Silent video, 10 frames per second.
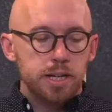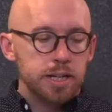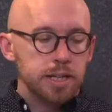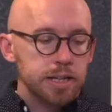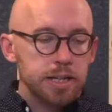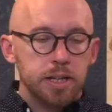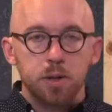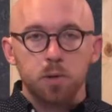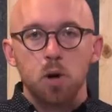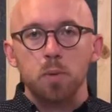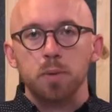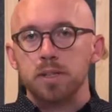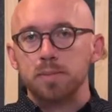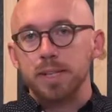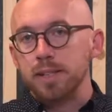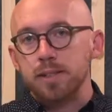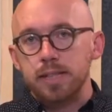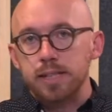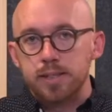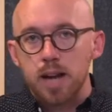and then here the Romans because he's